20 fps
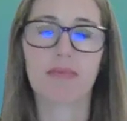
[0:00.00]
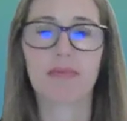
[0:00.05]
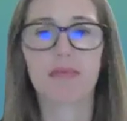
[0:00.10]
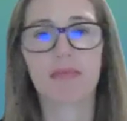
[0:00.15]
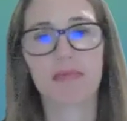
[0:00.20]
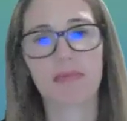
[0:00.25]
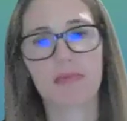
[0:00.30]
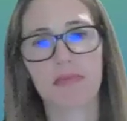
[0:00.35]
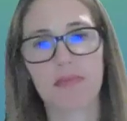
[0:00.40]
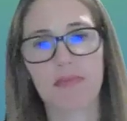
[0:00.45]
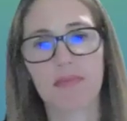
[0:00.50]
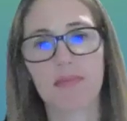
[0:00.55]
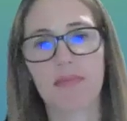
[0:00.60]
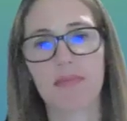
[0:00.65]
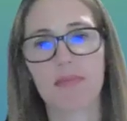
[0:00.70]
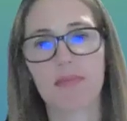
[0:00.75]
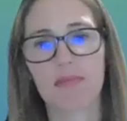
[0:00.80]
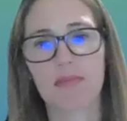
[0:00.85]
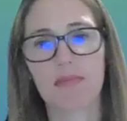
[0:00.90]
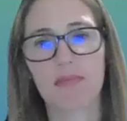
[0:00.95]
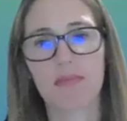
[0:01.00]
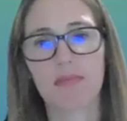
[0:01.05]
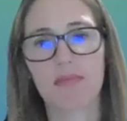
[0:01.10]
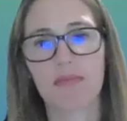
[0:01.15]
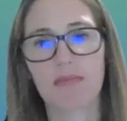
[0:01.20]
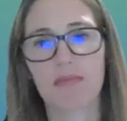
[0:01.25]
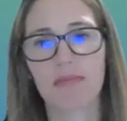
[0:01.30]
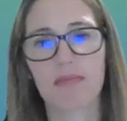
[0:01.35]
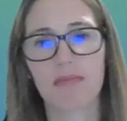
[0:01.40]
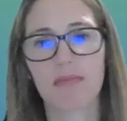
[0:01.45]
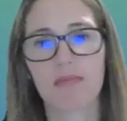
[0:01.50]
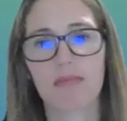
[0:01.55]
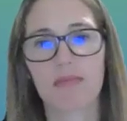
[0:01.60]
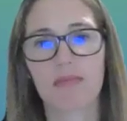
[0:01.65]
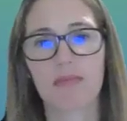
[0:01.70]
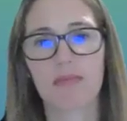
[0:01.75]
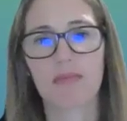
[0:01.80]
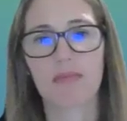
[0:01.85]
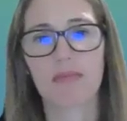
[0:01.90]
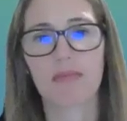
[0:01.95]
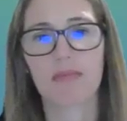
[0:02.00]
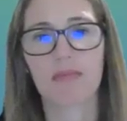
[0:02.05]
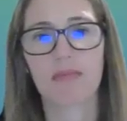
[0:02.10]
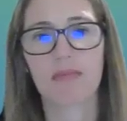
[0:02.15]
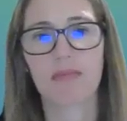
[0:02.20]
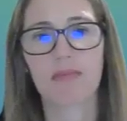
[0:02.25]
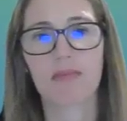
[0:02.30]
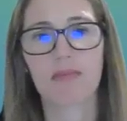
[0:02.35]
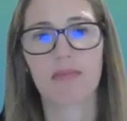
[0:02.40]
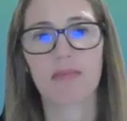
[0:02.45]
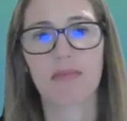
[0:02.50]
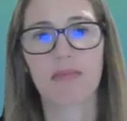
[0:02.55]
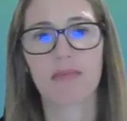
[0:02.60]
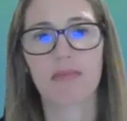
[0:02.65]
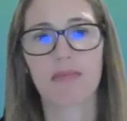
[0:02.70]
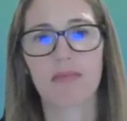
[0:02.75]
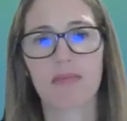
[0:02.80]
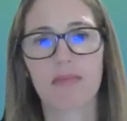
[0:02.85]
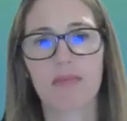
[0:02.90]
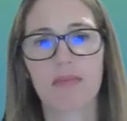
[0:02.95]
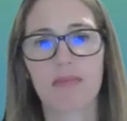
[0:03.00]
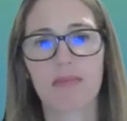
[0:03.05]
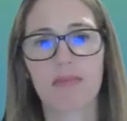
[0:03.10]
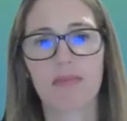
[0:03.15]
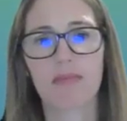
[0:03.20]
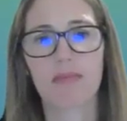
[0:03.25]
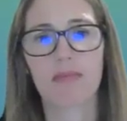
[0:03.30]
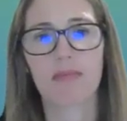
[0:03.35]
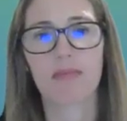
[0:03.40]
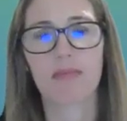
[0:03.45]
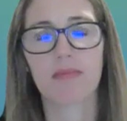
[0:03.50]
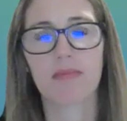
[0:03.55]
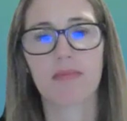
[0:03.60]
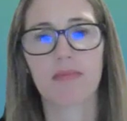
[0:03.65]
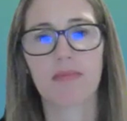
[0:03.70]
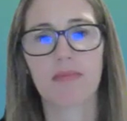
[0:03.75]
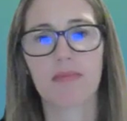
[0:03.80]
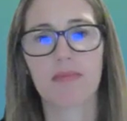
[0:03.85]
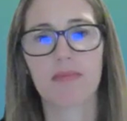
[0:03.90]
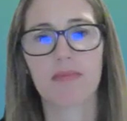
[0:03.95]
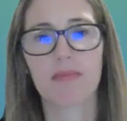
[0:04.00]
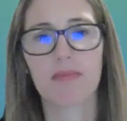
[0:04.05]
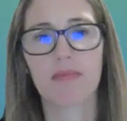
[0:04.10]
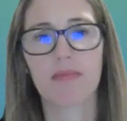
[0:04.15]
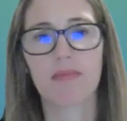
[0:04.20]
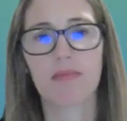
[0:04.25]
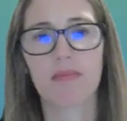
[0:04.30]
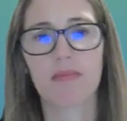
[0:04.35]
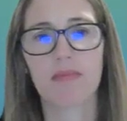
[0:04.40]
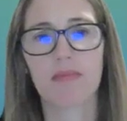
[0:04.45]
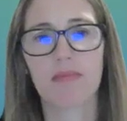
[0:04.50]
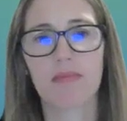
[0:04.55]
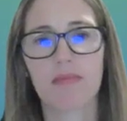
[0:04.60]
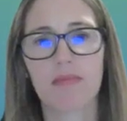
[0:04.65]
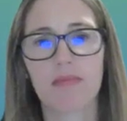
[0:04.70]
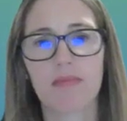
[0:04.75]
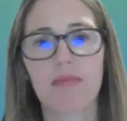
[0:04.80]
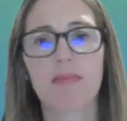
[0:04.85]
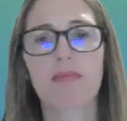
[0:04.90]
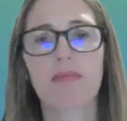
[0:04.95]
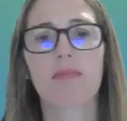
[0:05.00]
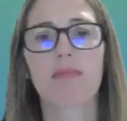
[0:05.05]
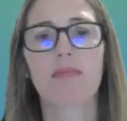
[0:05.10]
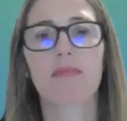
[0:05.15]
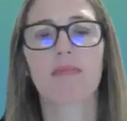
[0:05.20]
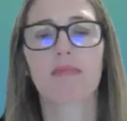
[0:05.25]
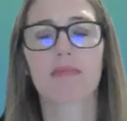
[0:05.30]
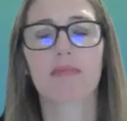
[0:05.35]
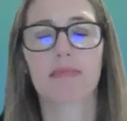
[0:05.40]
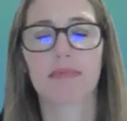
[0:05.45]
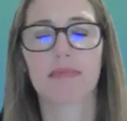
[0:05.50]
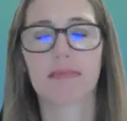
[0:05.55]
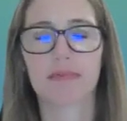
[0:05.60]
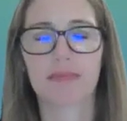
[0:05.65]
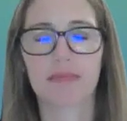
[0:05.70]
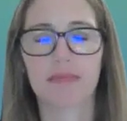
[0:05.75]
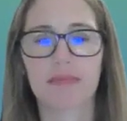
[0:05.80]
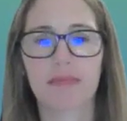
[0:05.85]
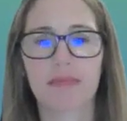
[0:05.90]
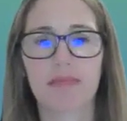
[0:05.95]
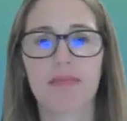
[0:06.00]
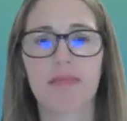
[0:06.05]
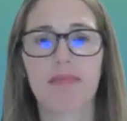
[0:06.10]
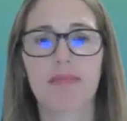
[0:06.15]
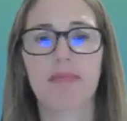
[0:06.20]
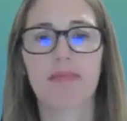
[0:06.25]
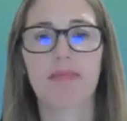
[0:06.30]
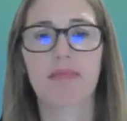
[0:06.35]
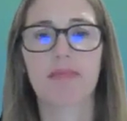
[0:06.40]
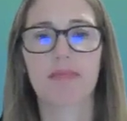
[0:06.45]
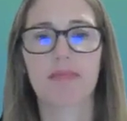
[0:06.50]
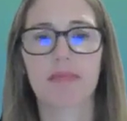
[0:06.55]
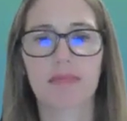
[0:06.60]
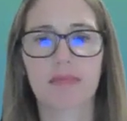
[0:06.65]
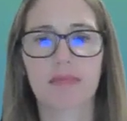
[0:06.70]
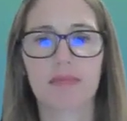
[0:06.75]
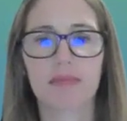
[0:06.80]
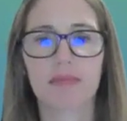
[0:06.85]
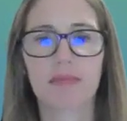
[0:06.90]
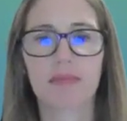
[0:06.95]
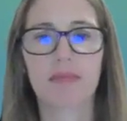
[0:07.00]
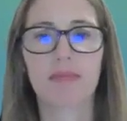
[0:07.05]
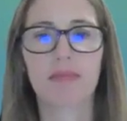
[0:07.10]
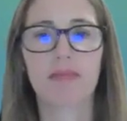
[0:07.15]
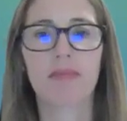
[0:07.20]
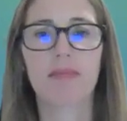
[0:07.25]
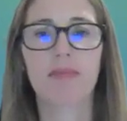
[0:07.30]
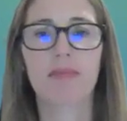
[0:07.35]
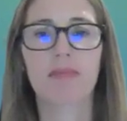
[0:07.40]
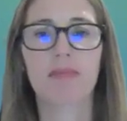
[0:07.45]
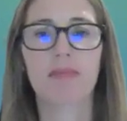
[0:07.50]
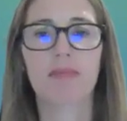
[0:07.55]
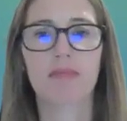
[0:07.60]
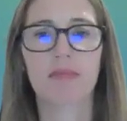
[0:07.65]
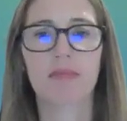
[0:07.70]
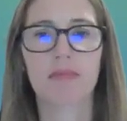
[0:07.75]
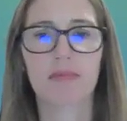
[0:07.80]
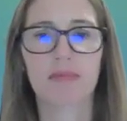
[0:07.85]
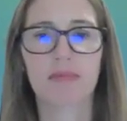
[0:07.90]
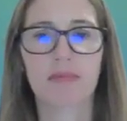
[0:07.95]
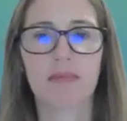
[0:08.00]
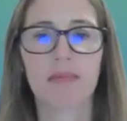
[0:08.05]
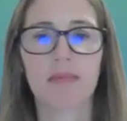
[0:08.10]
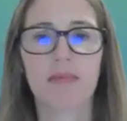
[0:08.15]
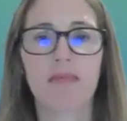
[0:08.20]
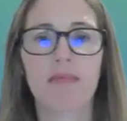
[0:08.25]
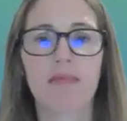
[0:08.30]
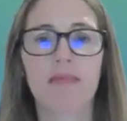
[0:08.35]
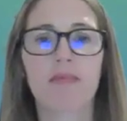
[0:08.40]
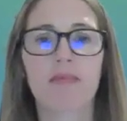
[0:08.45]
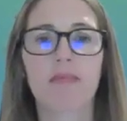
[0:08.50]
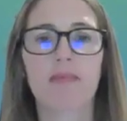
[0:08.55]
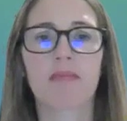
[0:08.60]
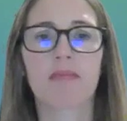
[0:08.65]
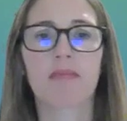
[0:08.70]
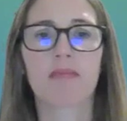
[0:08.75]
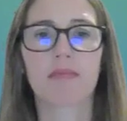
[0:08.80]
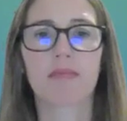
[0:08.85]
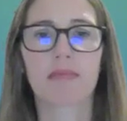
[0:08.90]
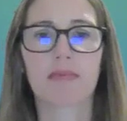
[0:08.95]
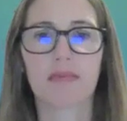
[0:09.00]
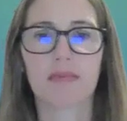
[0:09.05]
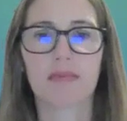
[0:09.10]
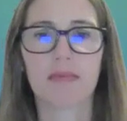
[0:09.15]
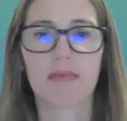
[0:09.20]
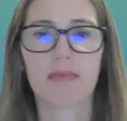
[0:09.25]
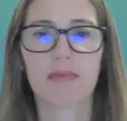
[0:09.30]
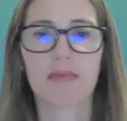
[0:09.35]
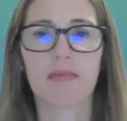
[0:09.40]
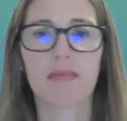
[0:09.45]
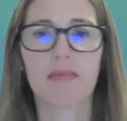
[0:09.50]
it's preserving the right to lay off teachers. It's not necessarily that all the teachers that receive those notifications are going to be laid off,